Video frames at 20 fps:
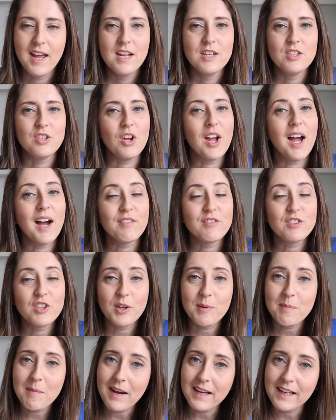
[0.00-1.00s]
Do you have
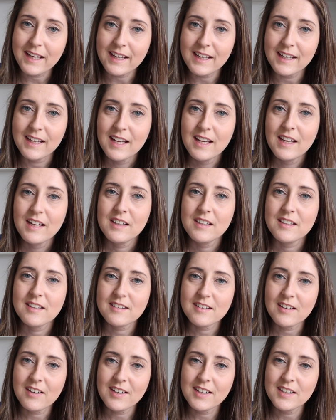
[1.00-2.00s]
too many?
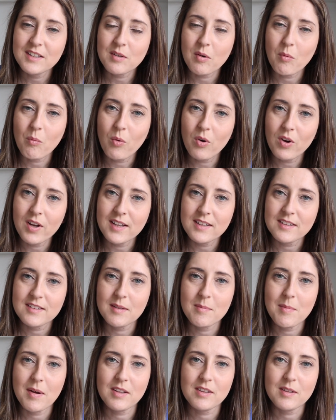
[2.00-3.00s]
Decide what is the
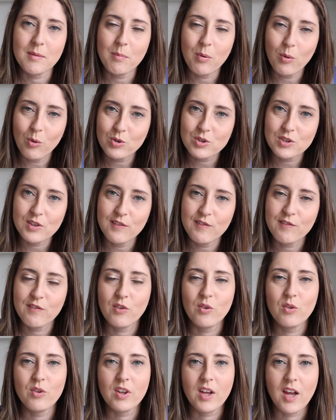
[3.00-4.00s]
most important
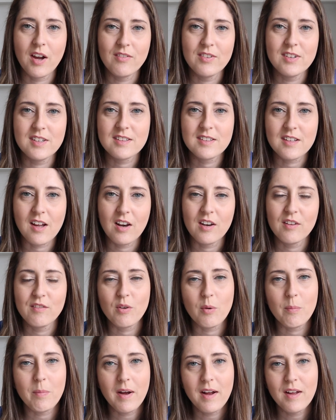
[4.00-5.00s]
for the current style of
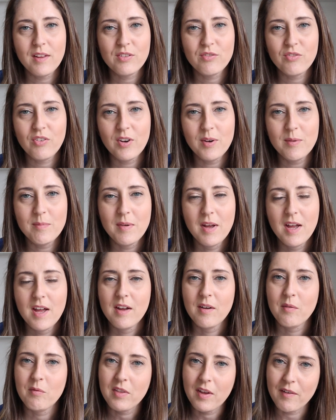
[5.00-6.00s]
your bathroom
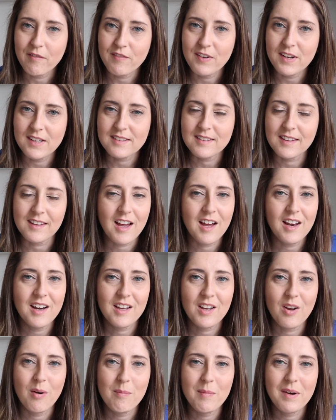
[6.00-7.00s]
that fits the colour
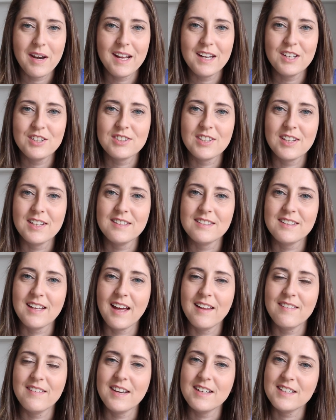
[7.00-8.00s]
combinations,
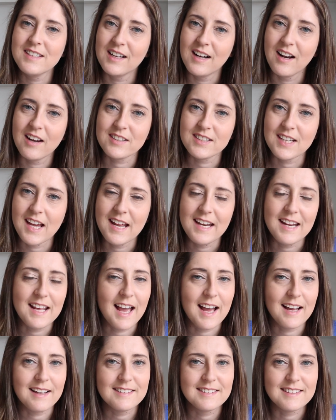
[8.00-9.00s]
and then declutter any
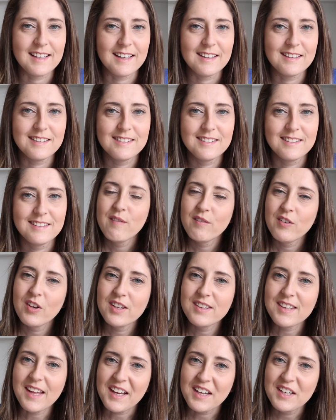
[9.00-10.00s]
excess. For the
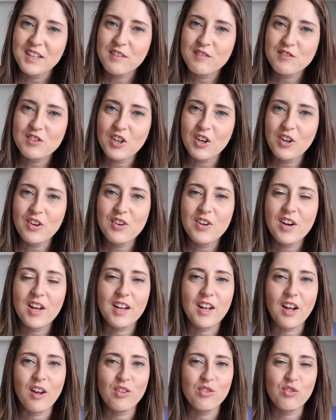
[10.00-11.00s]
2nd of June,
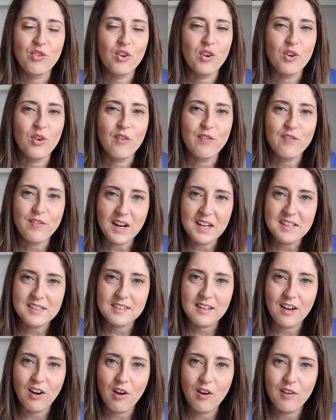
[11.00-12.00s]
go through your face
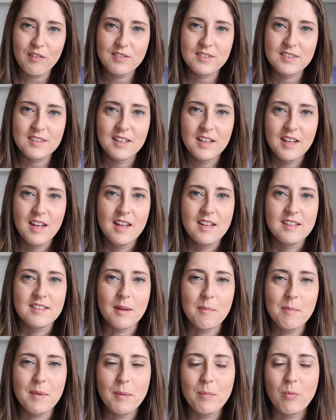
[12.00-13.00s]
cloths.
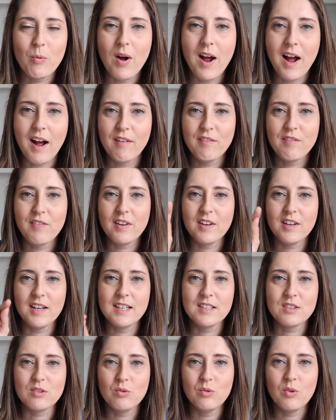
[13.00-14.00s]
Some people have
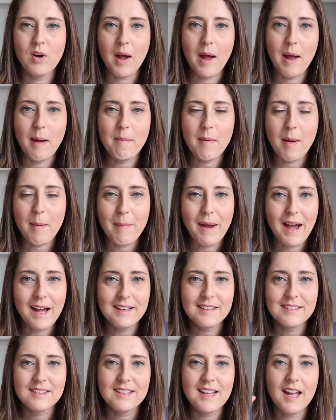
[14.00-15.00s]
little
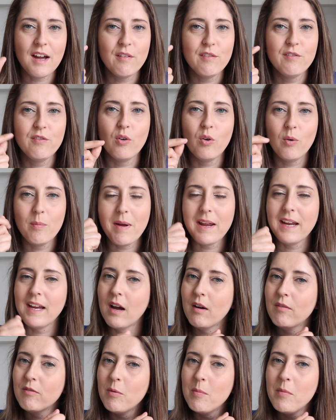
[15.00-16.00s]
pads now for
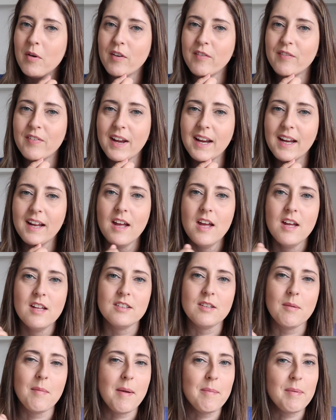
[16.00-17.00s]
makeup removing,
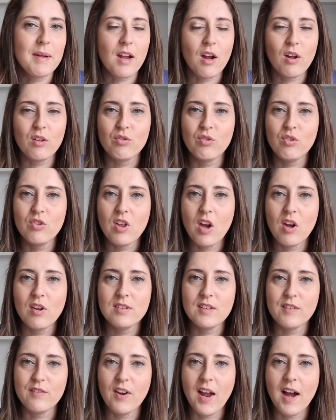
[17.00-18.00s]
so maybe go through those
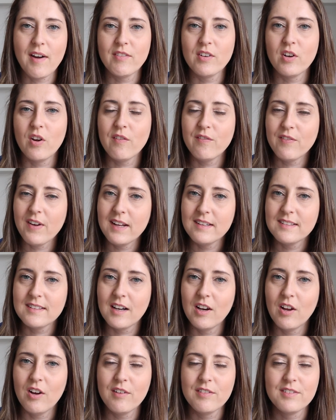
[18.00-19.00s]
if you haven't got face
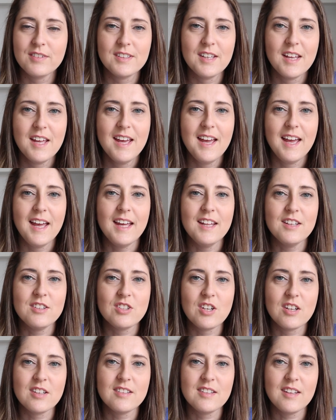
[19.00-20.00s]
cloths. It's
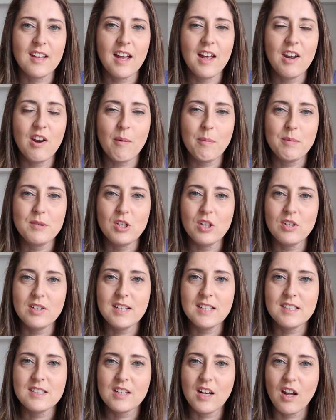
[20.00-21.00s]
just an
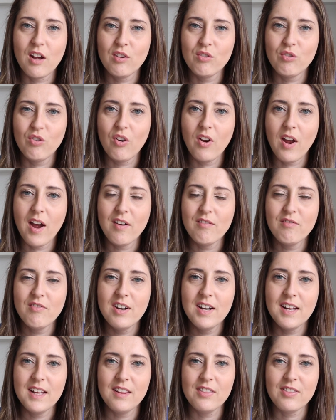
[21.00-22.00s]
opportunity to go through and
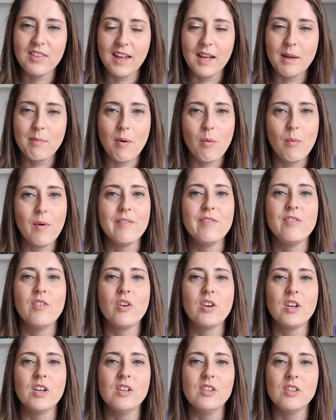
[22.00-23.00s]
really think about whether or
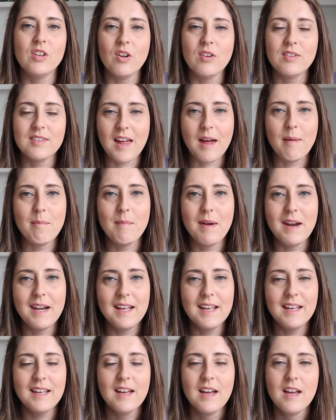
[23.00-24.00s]
not you use that
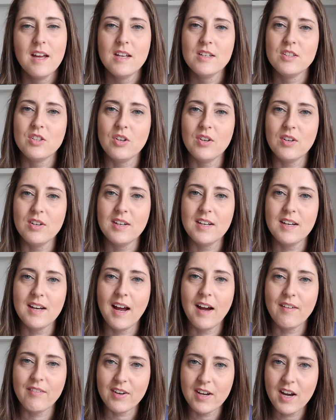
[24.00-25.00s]
many. Do you
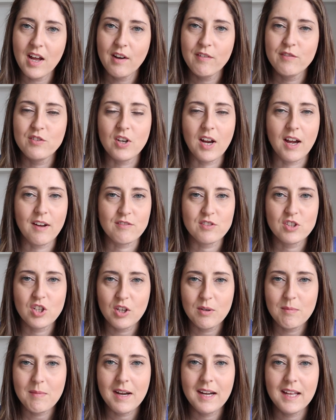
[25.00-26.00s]
have enough? Do you have
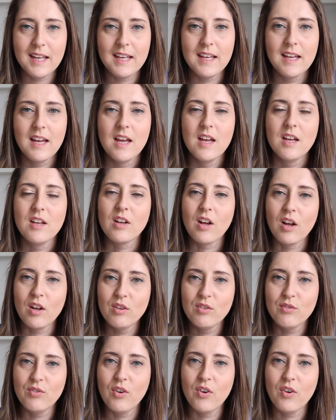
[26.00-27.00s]
too many? Go
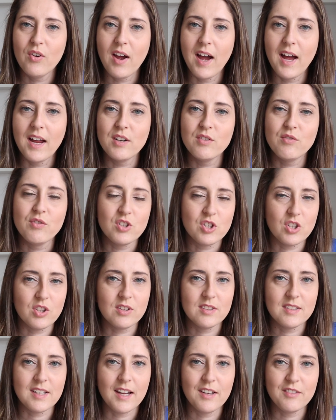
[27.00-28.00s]
through and reduce
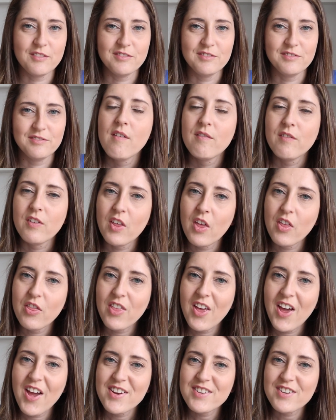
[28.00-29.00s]
down. For the
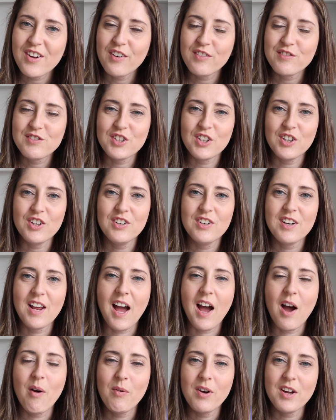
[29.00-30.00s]
3rd of June,
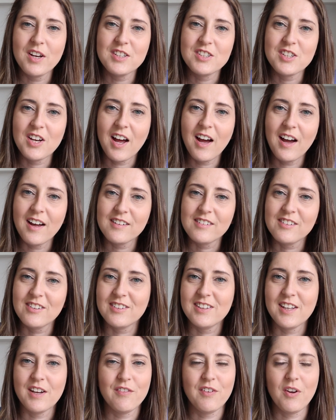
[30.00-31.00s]
I want you to ask
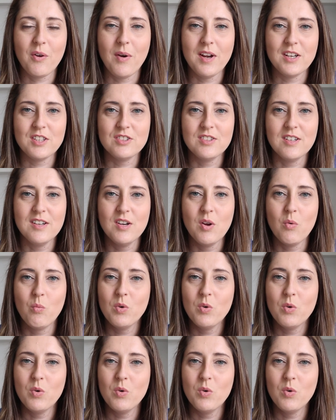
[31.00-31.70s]
yourself a question.